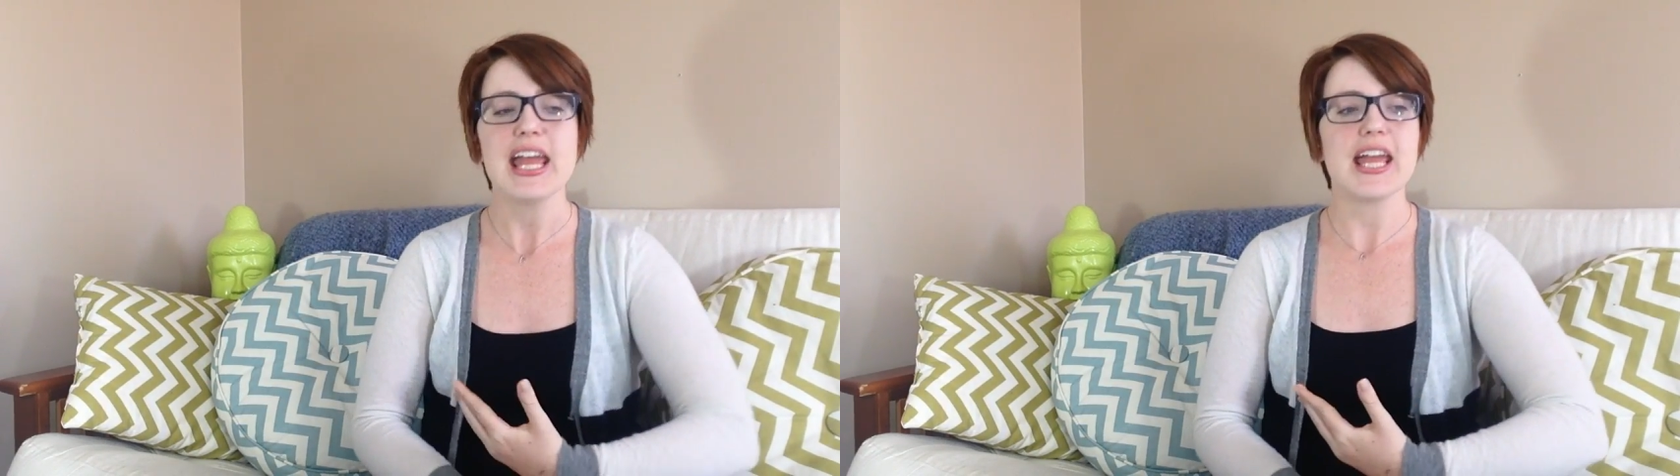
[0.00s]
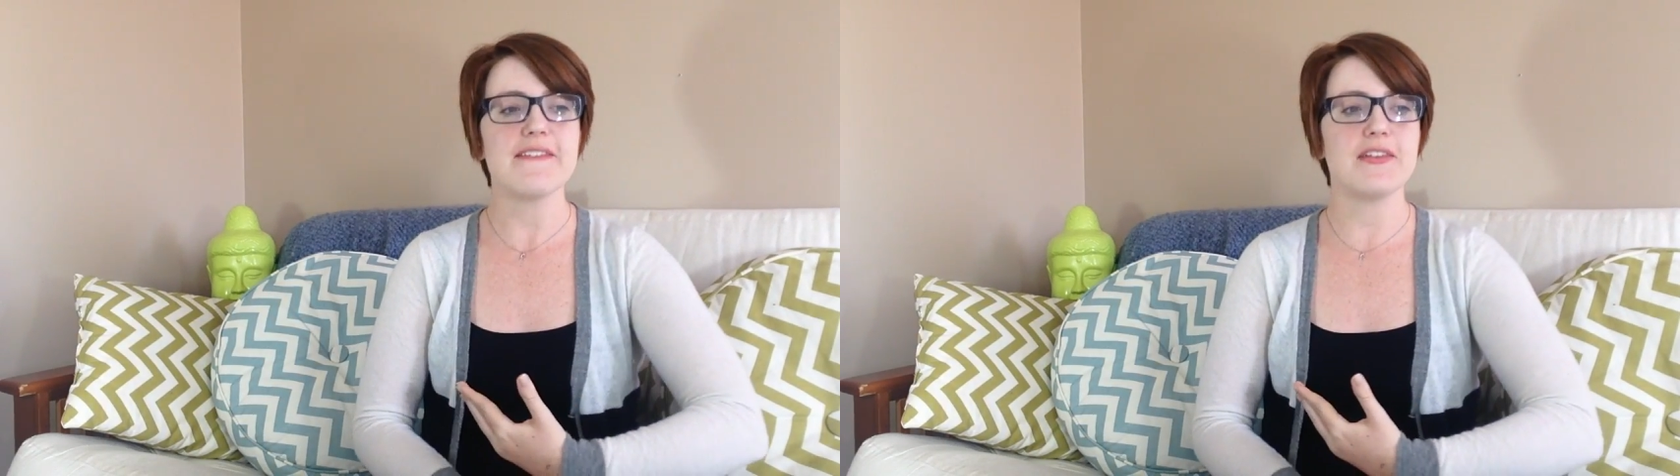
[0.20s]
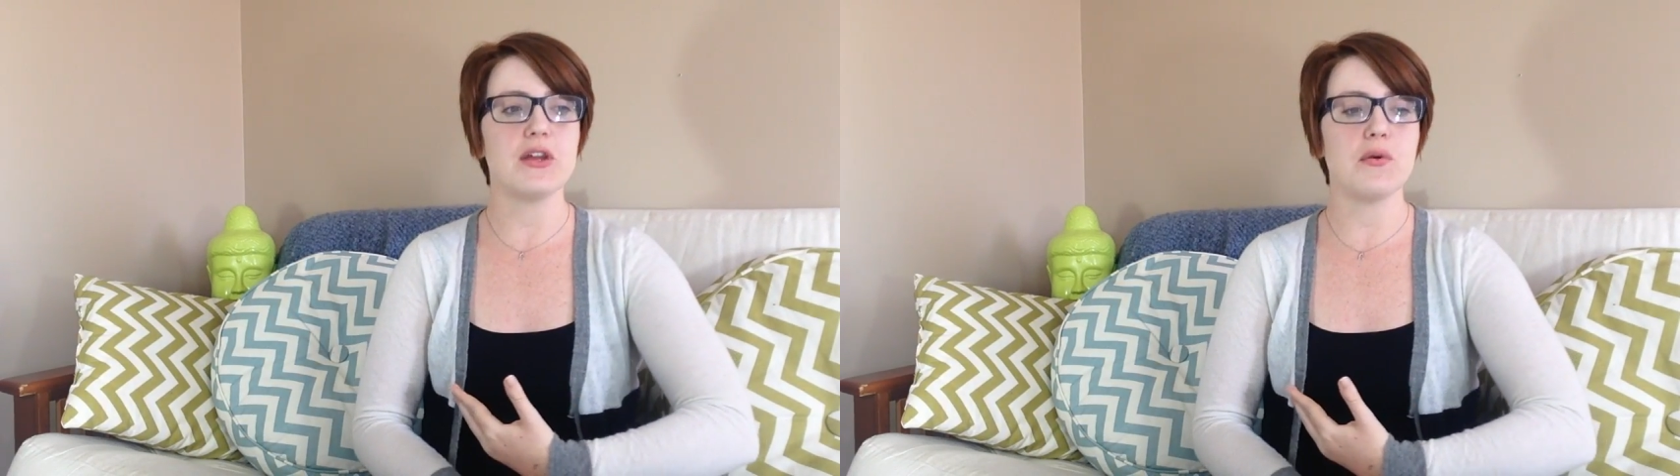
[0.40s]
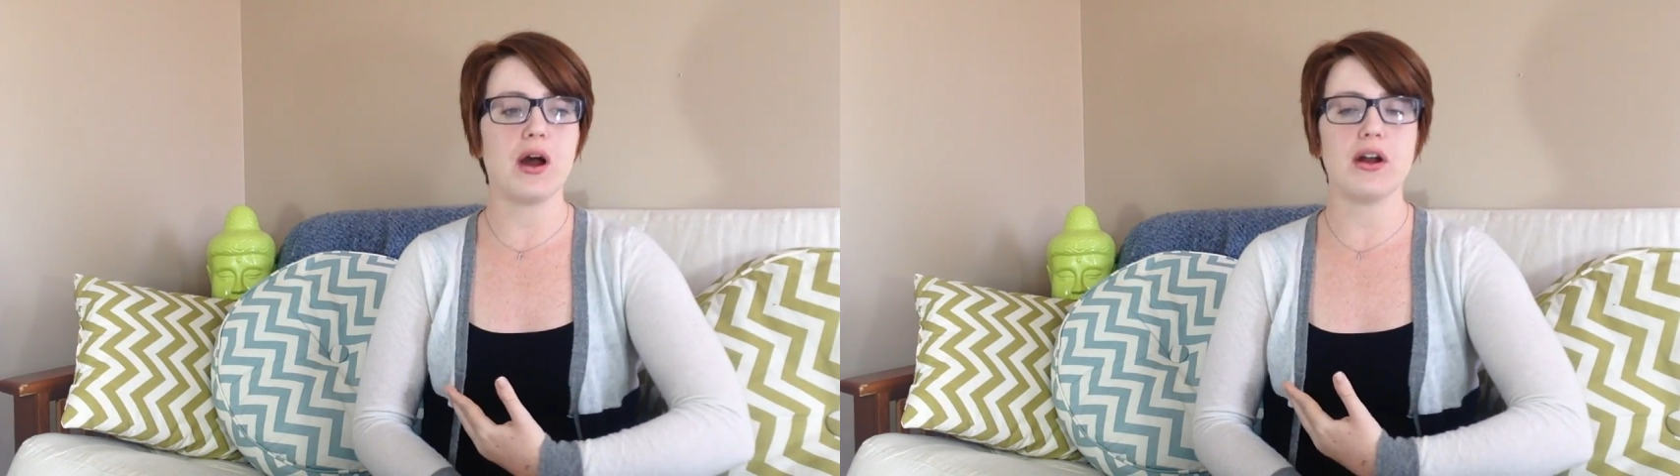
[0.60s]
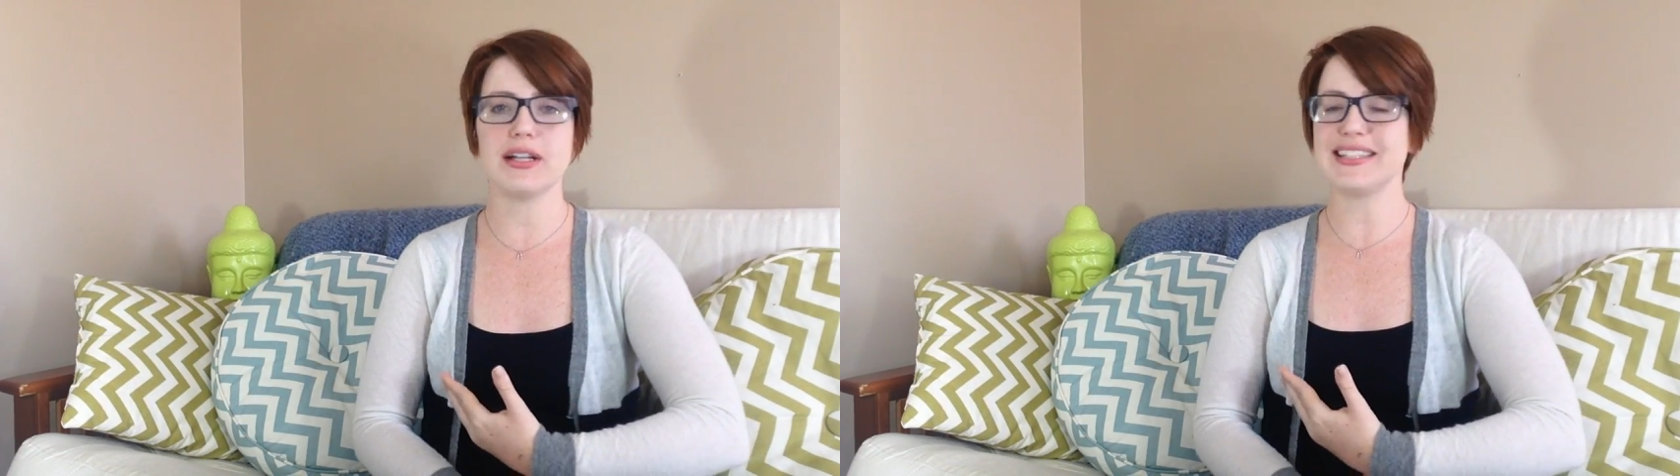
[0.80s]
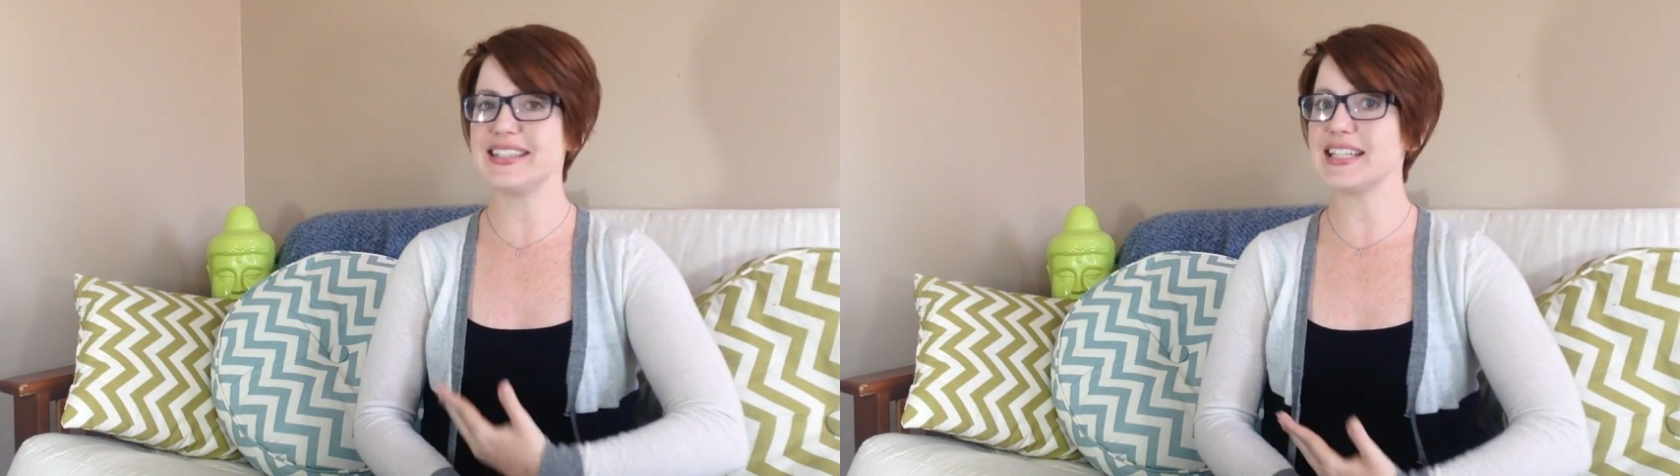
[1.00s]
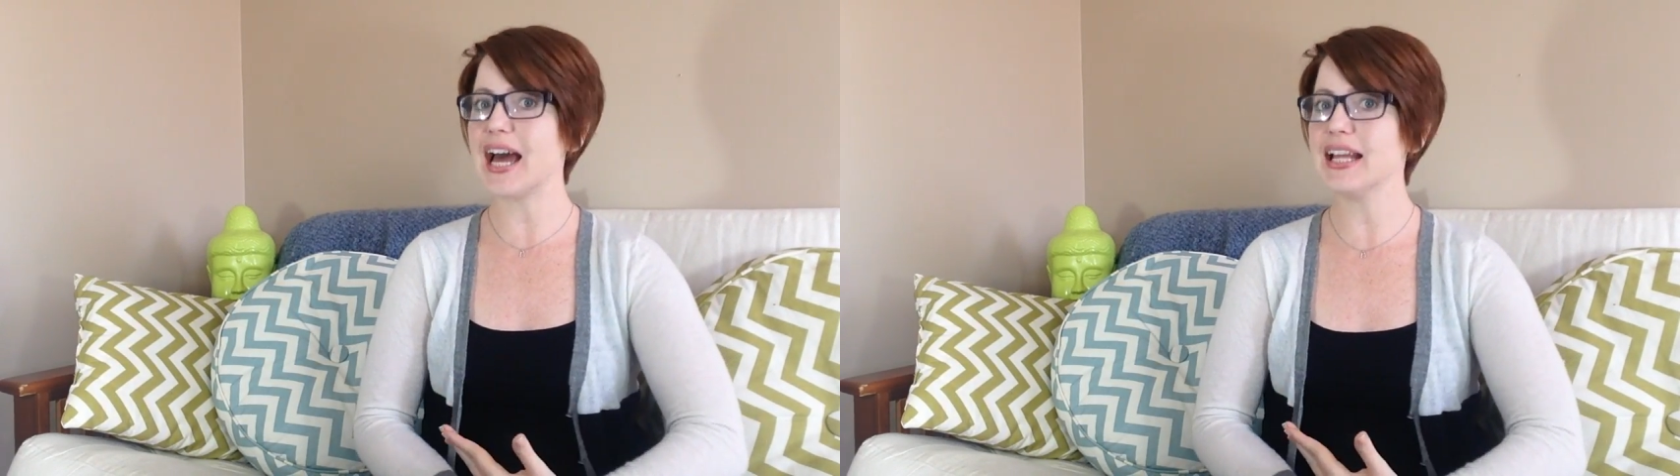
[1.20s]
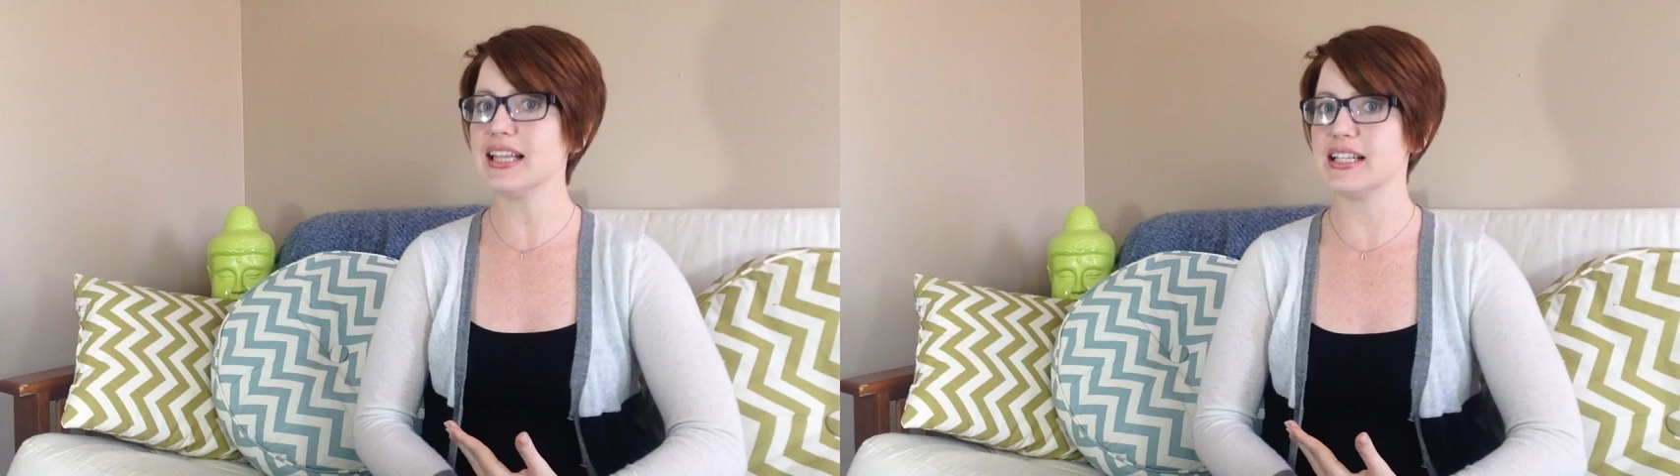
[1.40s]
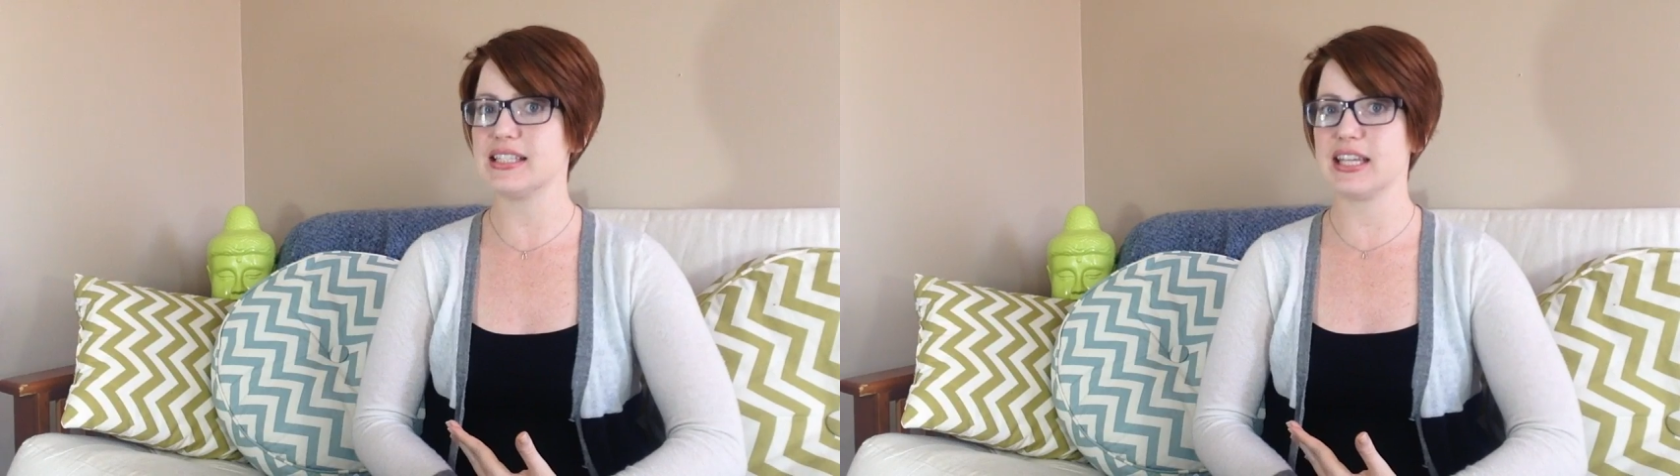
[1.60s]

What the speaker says: If you are a stylist,